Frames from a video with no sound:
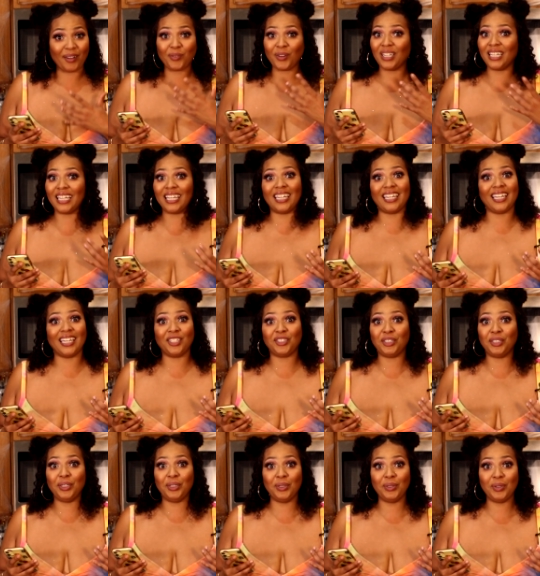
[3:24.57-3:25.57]
really can't
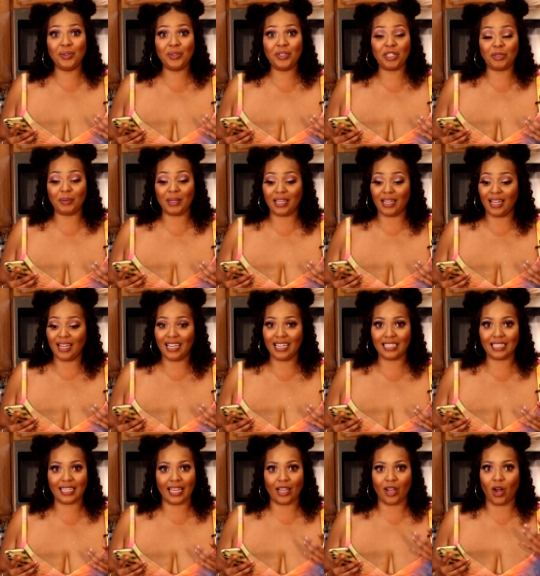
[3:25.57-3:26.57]
choose
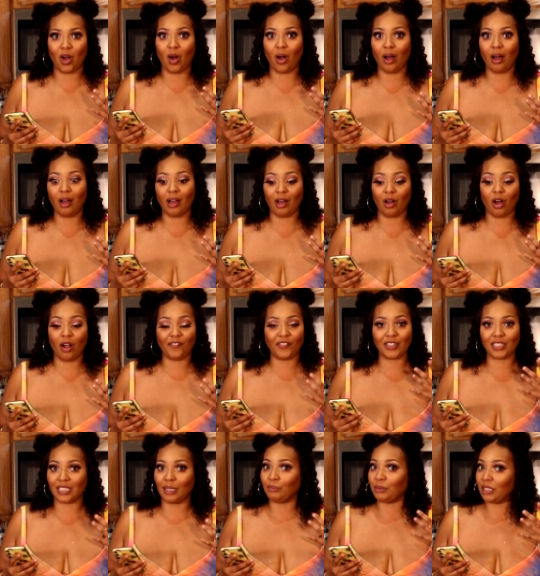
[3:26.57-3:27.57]
because they all
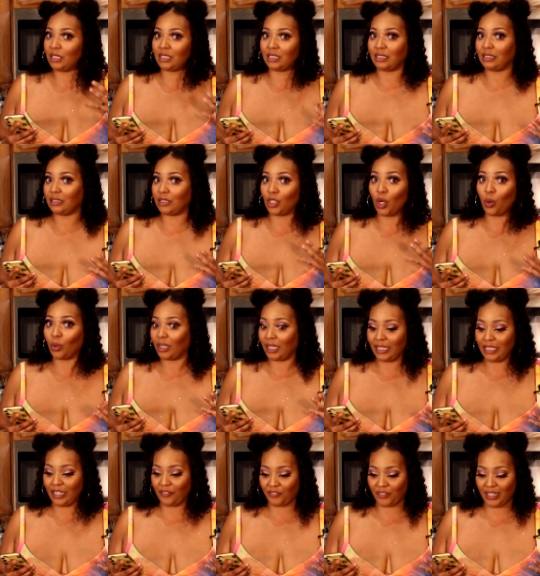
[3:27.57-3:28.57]
offer something
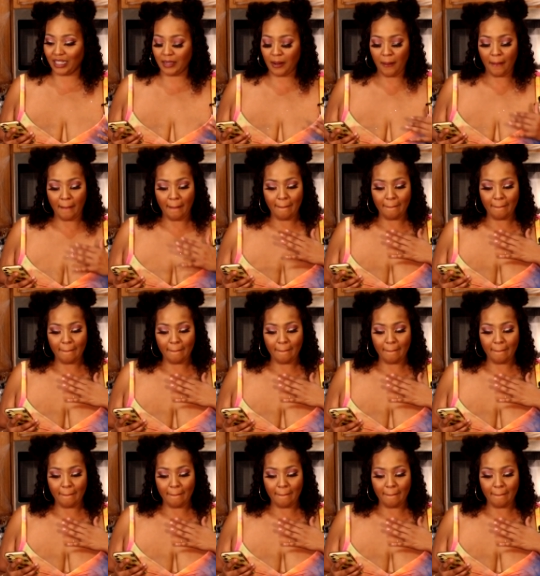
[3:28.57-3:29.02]
totally different.